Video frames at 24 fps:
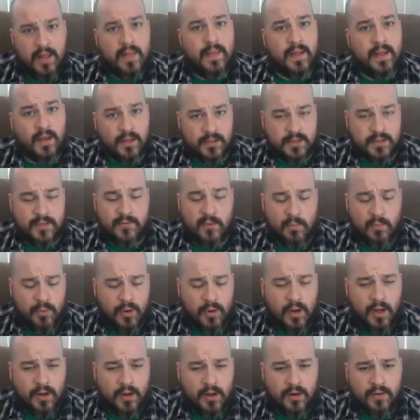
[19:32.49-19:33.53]
and they also have a
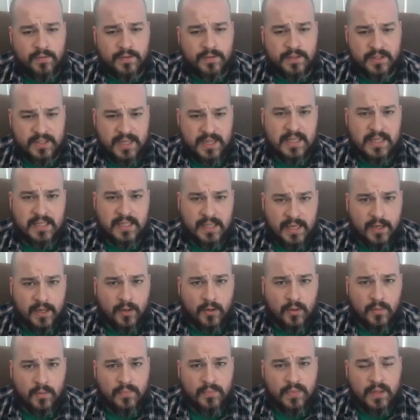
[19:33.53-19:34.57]
broader for San
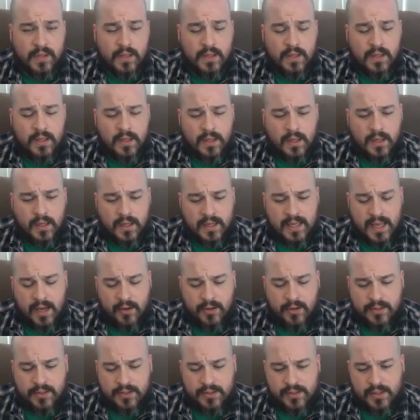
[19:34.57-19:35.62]
Diego
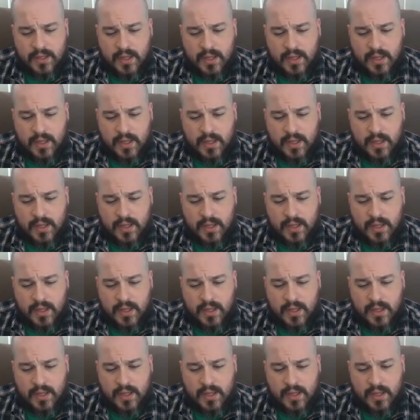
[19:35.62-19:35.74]
counties,